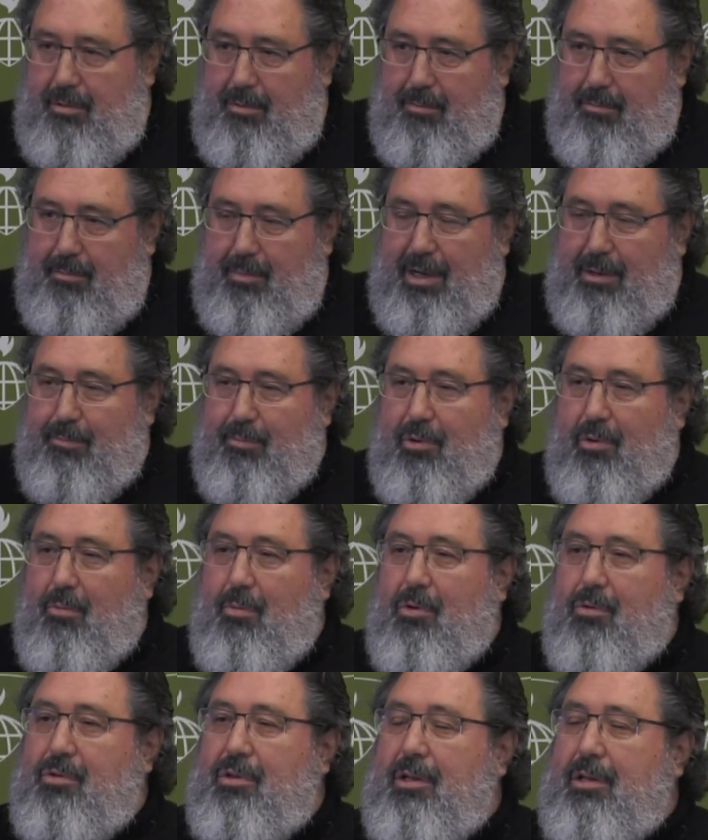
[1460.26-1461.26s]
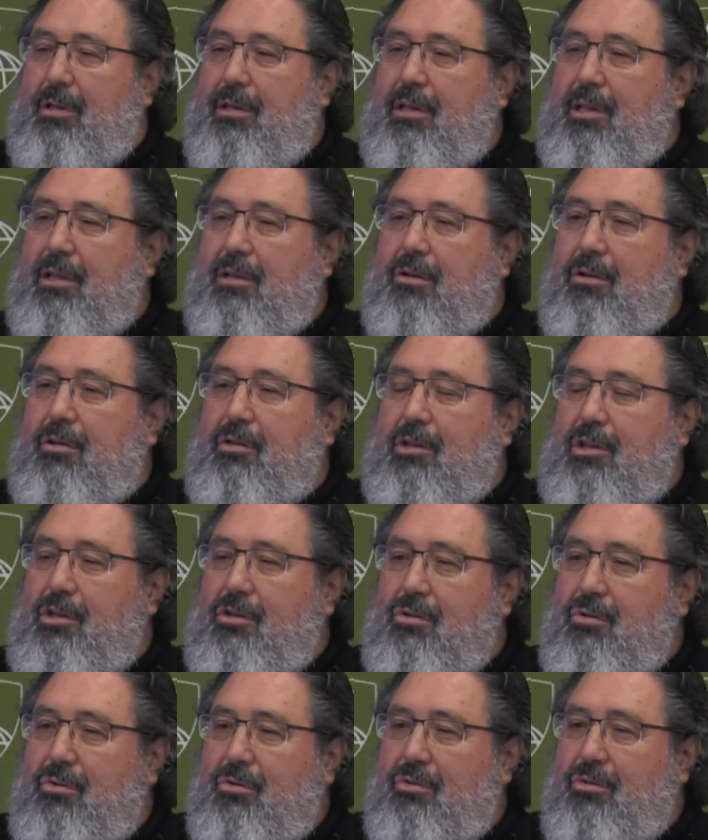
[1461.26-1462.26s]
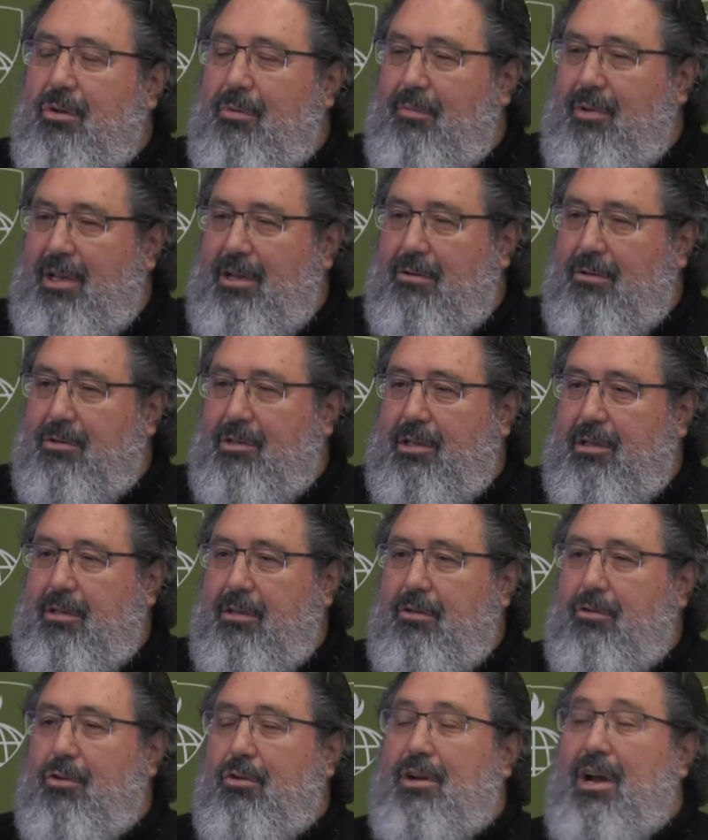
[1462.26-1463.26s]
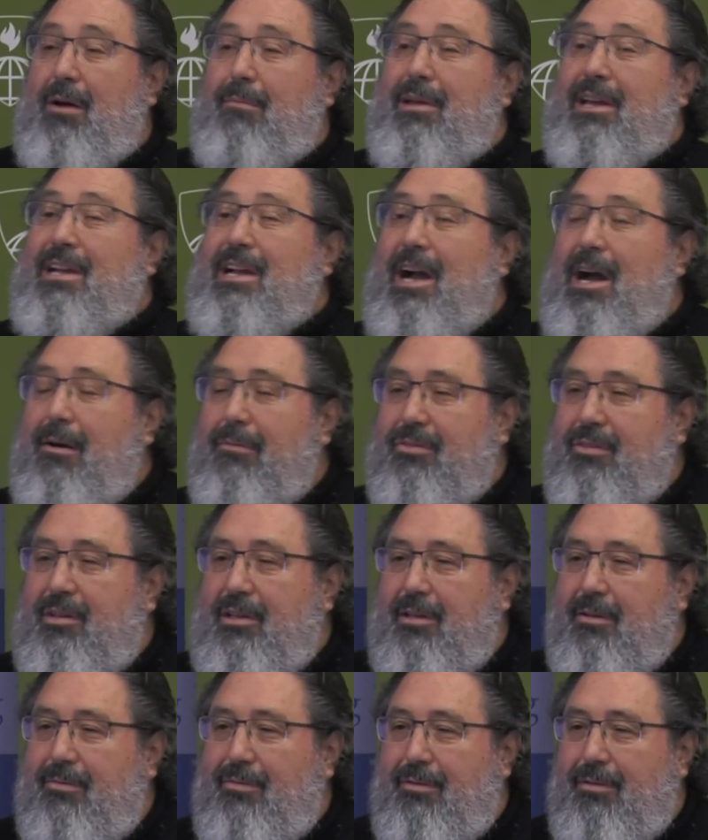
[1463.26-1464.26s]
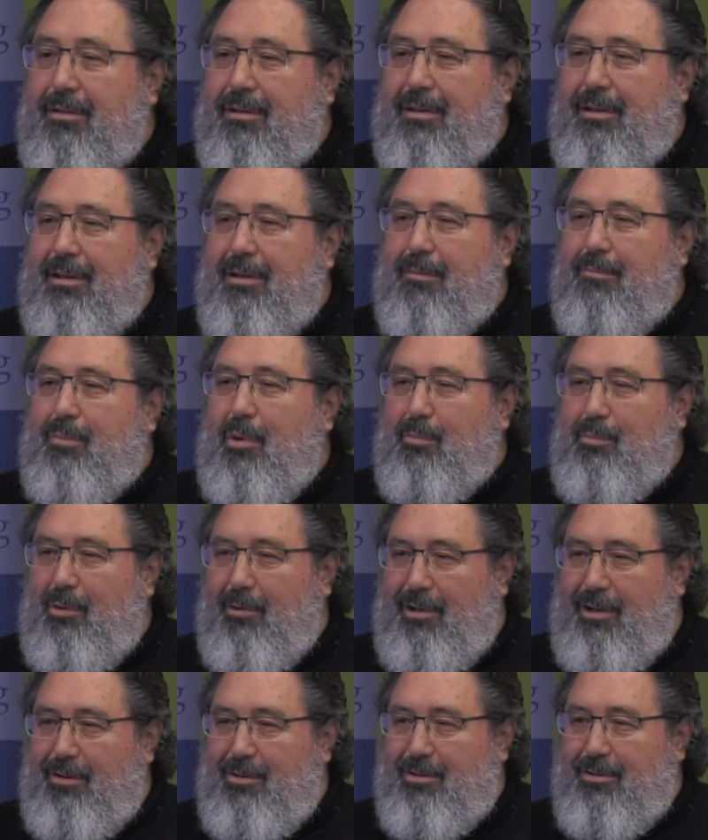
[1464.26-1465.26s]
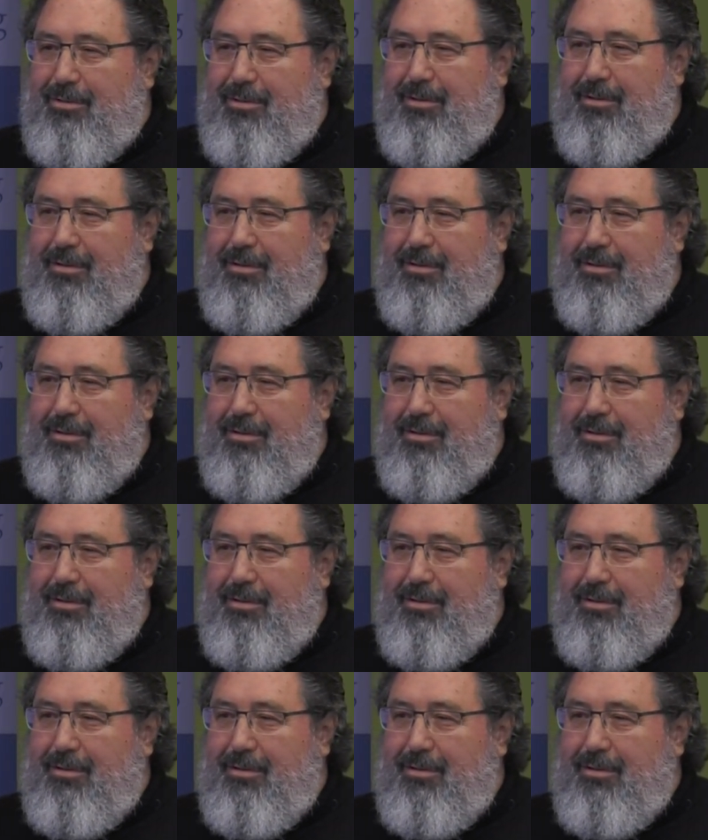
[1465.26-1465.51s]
by promoting the use of nicotine, you have a captive population.